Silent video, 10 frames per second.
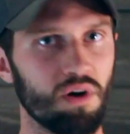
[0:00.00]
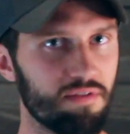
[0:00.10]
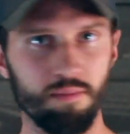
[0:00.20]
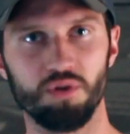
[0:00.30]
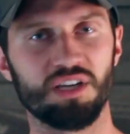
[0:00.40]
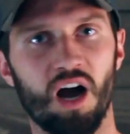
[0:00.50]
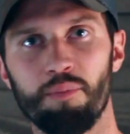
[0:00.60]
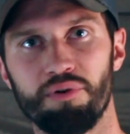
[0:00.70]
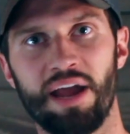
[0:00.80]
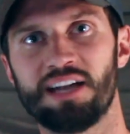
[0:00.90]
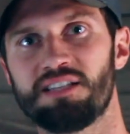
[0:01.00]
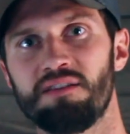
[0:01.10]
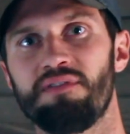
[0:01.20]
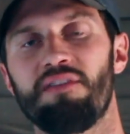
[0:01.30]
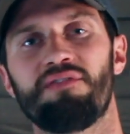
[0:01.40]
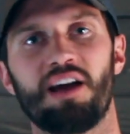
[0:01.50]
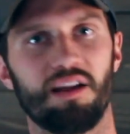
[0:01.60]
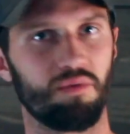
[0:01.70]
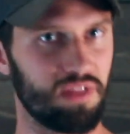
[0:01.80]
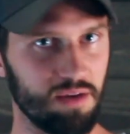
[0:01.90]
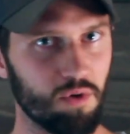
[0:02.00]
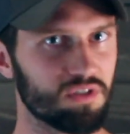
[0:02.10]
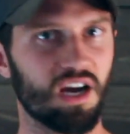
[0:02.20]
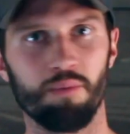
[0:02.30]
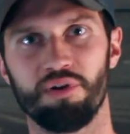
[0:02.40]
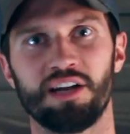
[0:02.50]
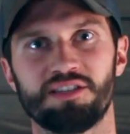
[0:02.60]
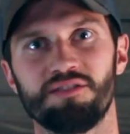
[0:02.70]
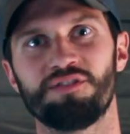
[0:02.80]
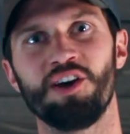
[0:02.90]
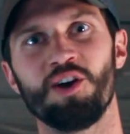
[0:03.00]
of the most comprehensive, if not the most comprehensive